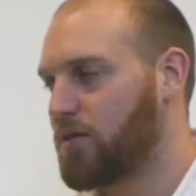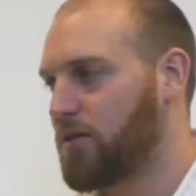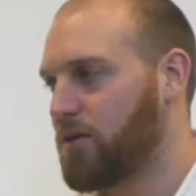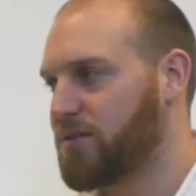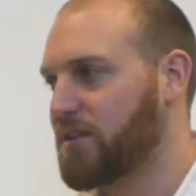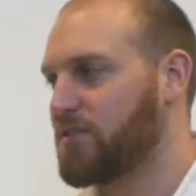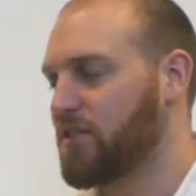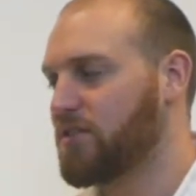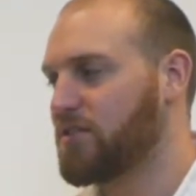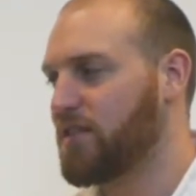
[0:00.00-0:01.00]
all the
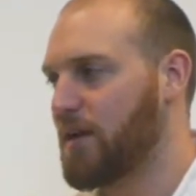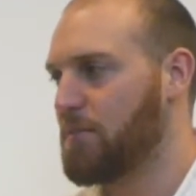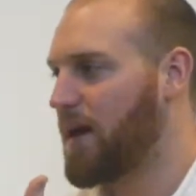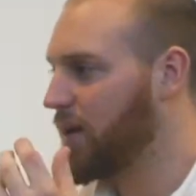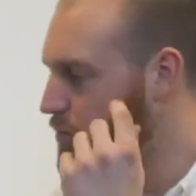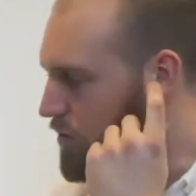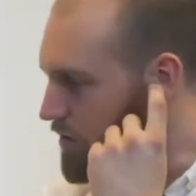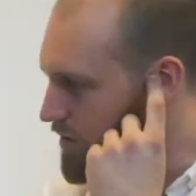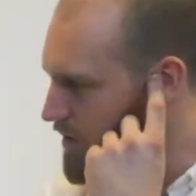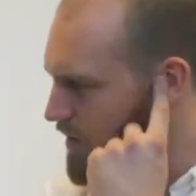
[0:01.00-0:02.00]
decisions they made
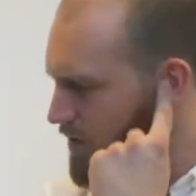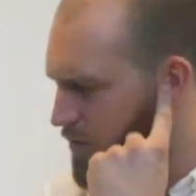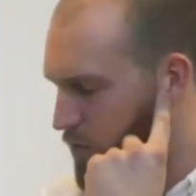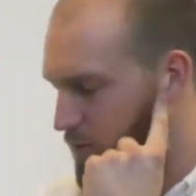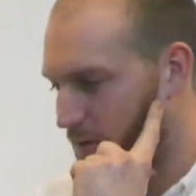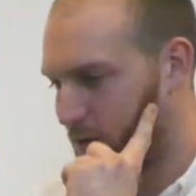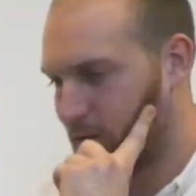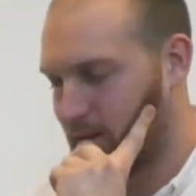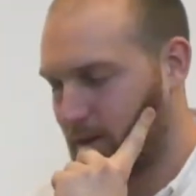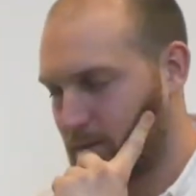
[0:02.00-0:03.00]
were
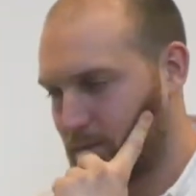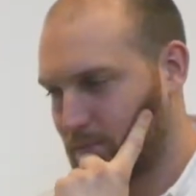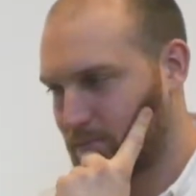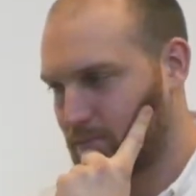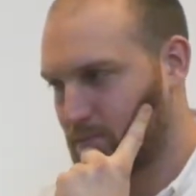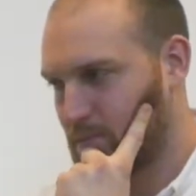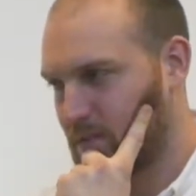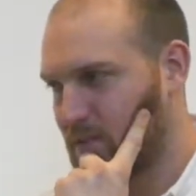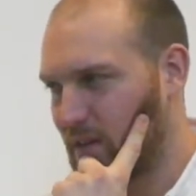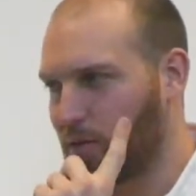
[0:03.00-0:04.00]
very
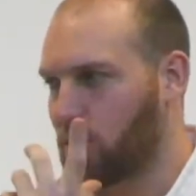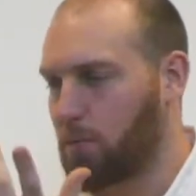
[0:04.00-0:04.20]
material